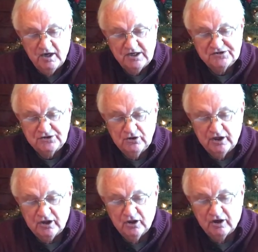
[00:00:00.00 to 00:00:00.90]
I still
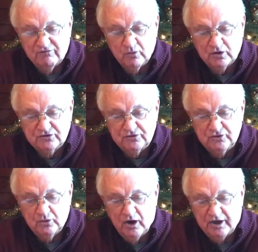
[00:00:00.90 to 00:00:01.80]
had a lot of work to
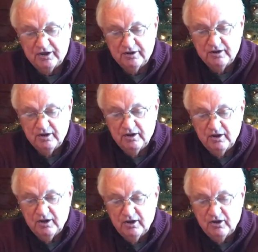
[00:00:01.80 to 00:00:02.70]
do on it.
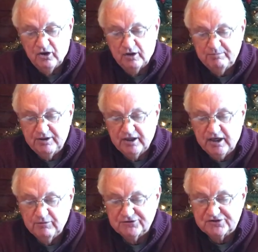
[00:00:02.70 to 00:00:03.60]
Not being
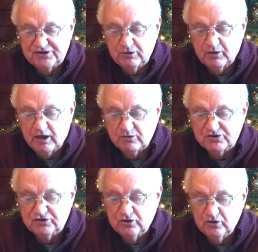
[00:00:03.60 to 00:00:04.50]
able to see what I was
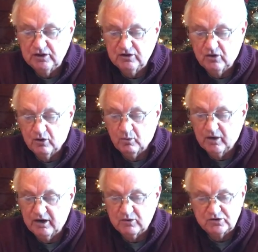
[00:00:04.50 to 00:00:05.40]
doing or
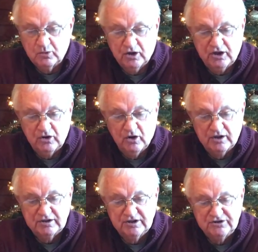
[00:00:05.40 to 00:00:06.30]
what I was working
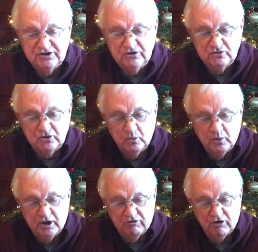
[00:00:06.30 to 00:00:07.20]
on continued to
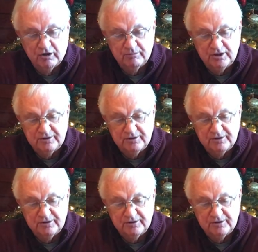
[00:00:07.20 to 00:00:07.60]
wear on me.